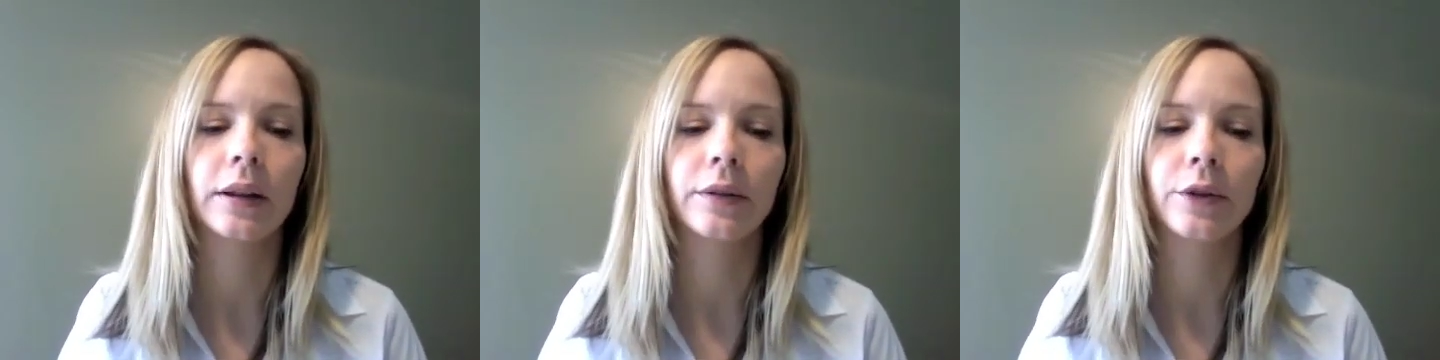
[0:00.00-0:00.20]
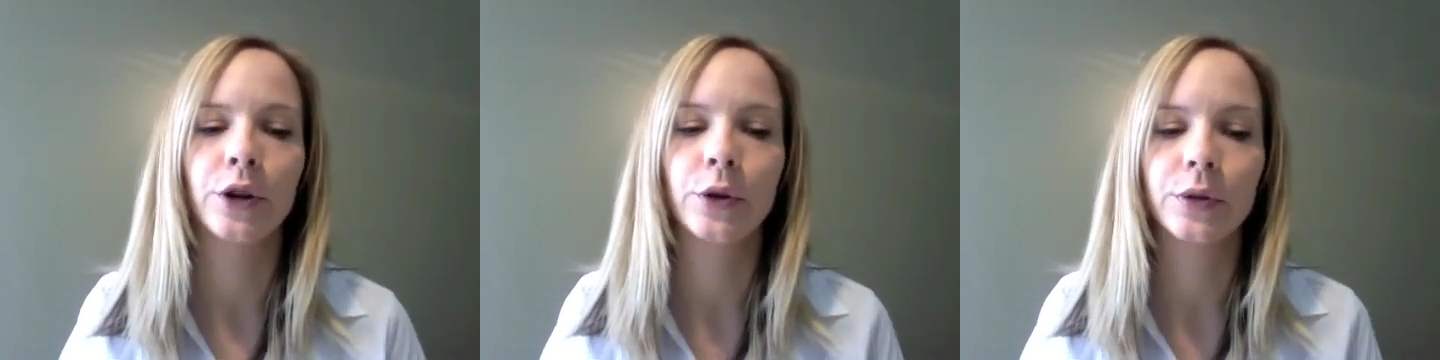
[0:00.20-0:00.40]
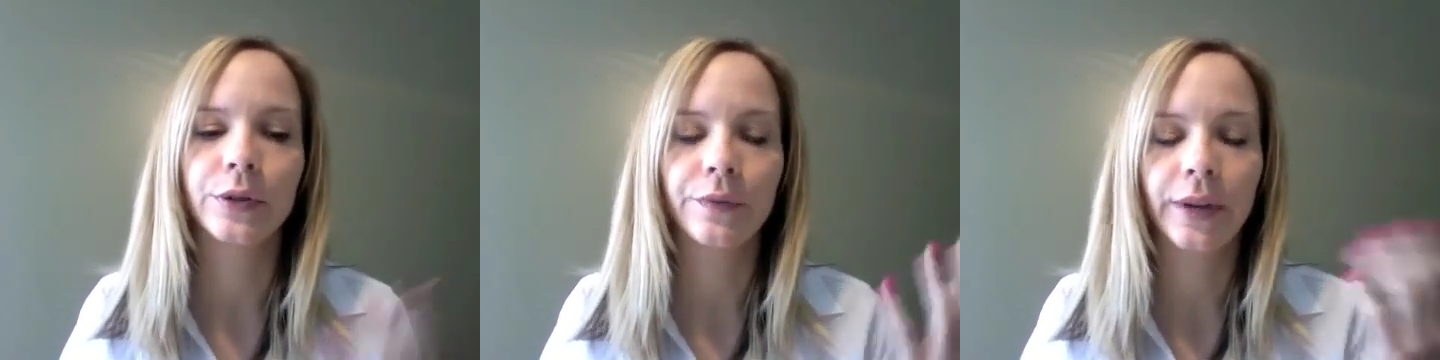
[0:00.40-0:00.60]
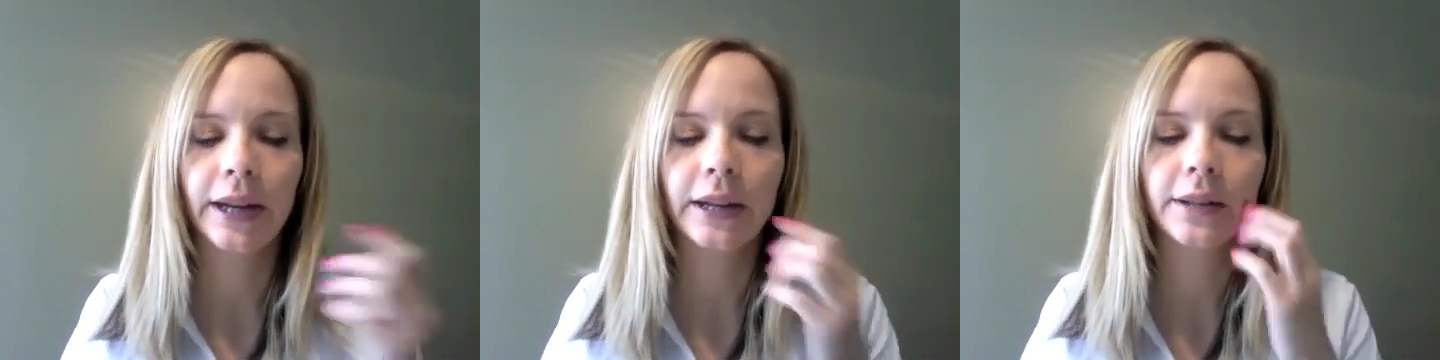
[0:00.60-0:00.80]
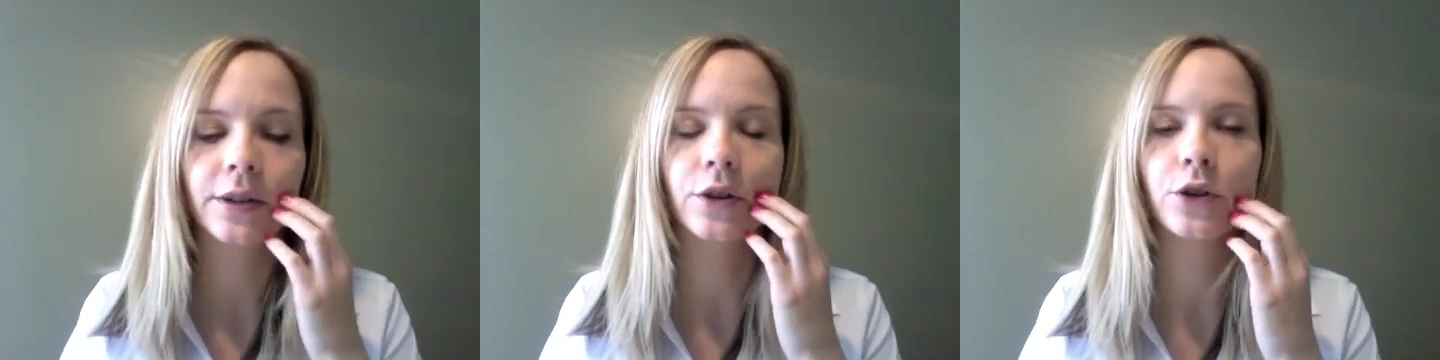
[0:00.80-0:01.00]
news
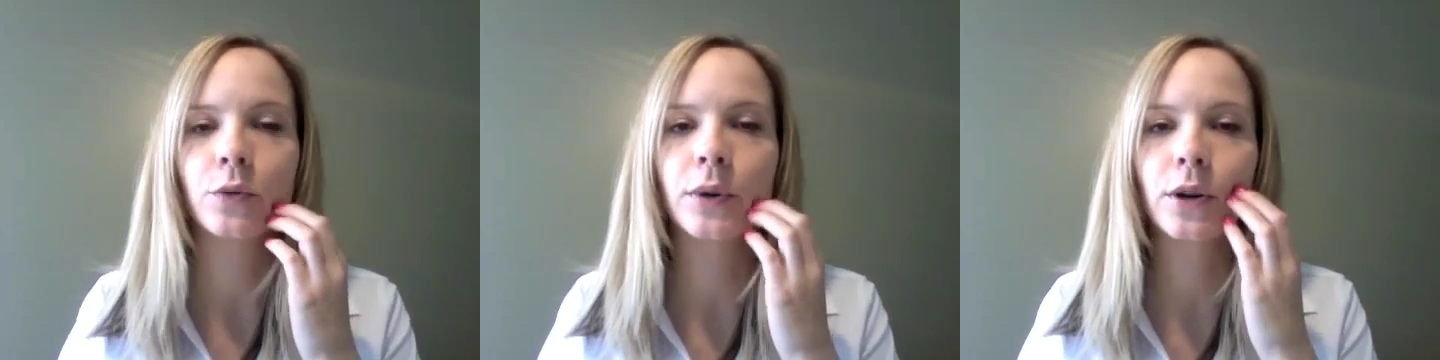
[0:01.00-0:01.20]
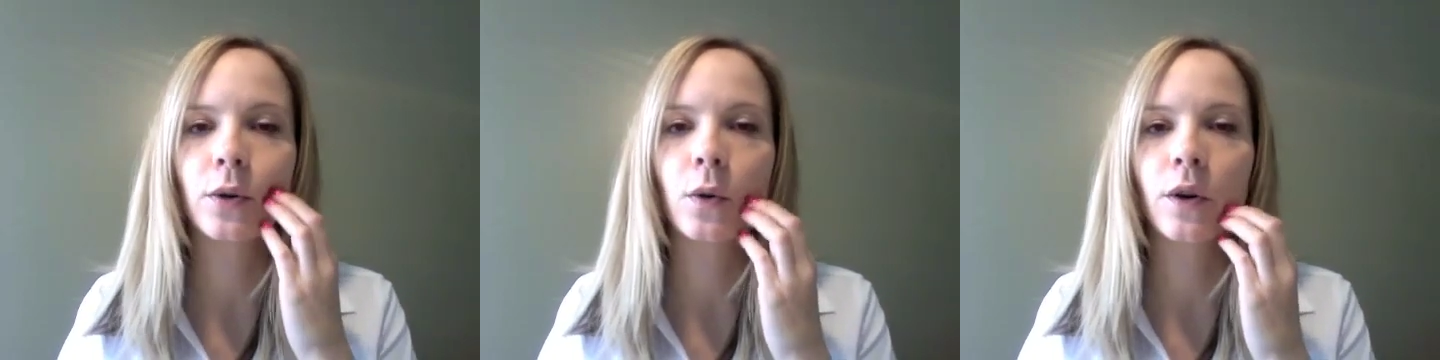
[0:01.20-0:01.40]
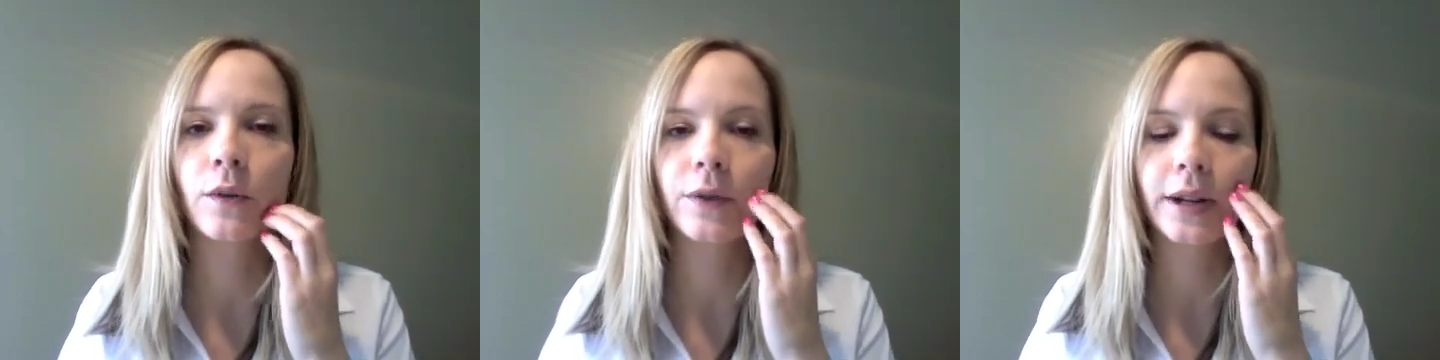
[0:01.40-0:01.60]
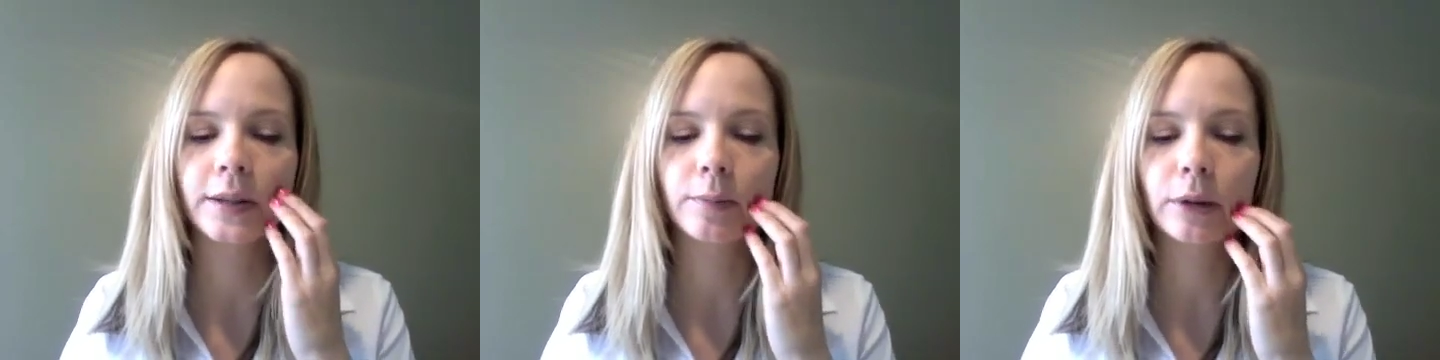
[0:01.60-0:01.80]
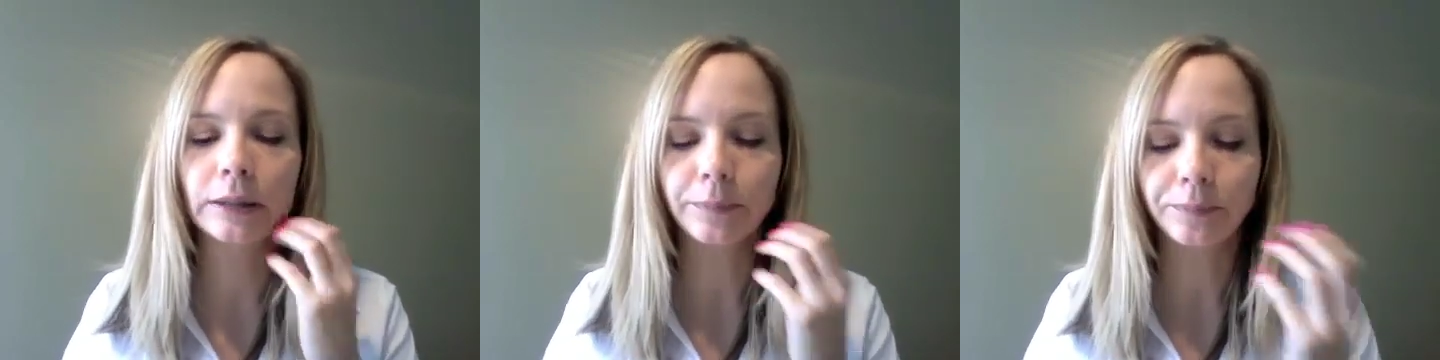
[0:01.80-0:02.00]
feeds on Twitter or
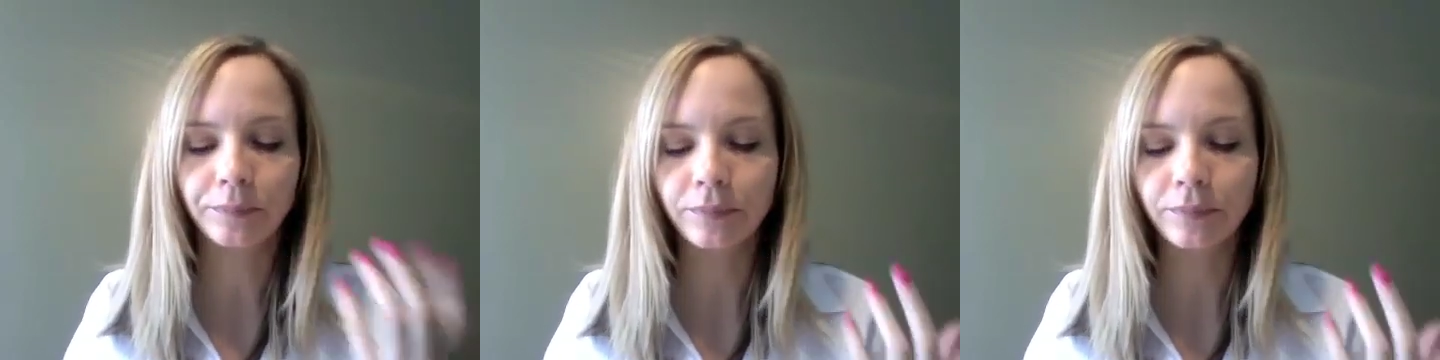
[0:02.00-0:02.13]
Facebook,